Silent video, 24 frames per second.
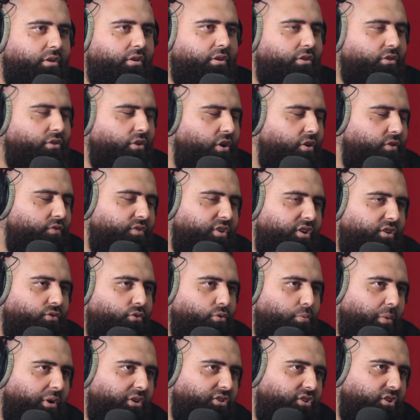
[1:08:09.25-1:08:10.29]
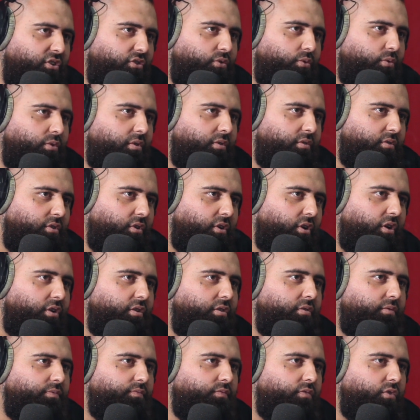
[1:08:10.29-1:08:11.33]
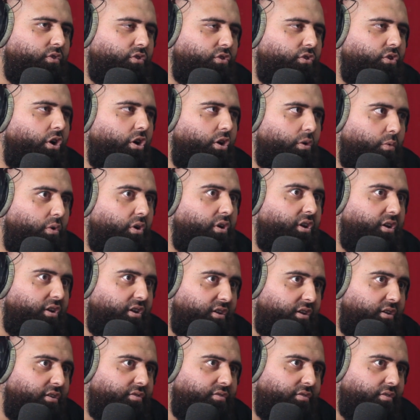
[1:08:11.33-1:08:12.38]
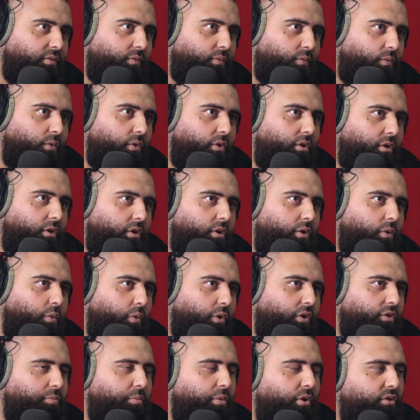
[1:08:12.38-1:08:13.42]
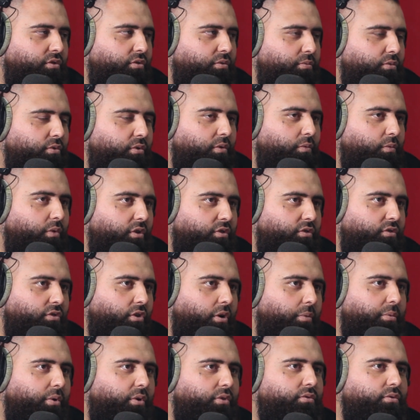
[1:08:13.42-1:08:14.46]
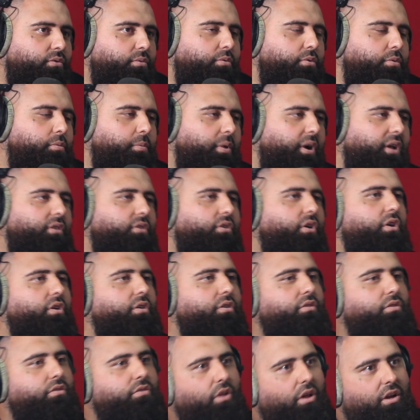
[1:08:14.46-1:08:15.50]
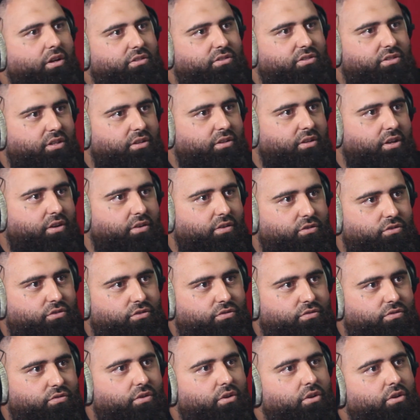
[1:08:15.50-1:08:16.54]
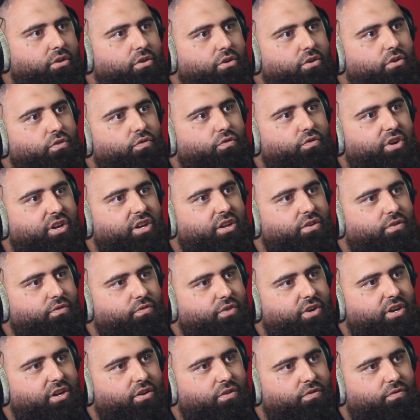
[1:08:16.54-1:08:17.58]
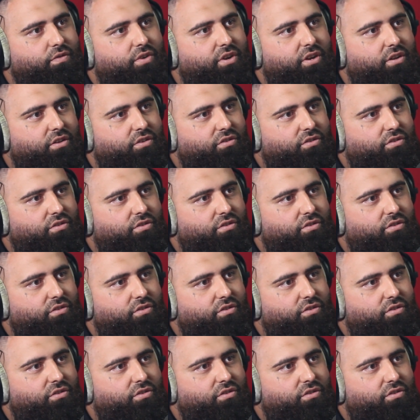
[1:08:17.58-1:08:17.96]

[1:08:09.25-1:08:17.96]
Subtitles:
don't read too much into it, you know what it is and what's possible and what's not possible, but don't like sit there and just read and read and read.